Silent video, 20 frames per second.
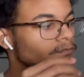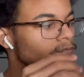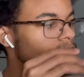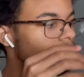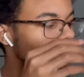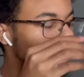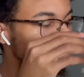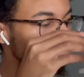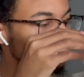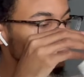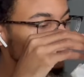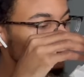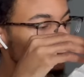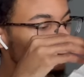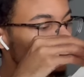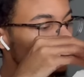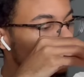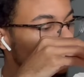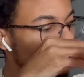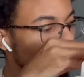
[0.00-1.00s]

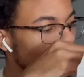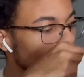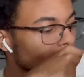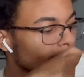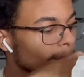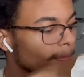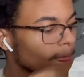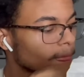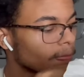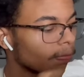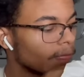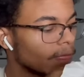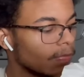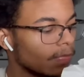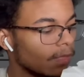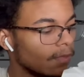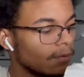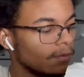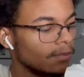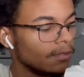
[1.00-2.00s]

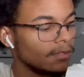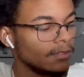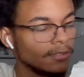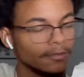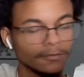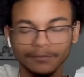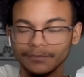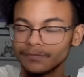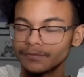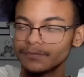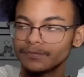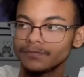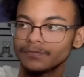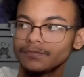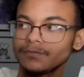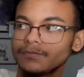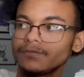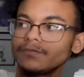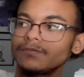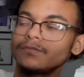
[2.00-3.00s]

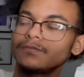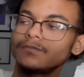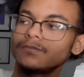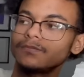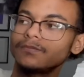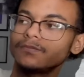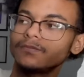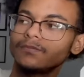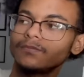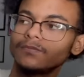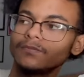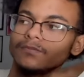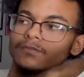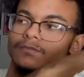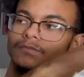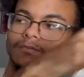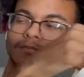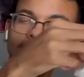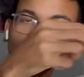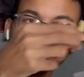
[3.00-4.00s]

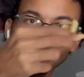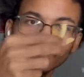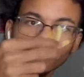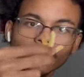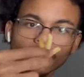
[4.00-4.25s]
[no speech]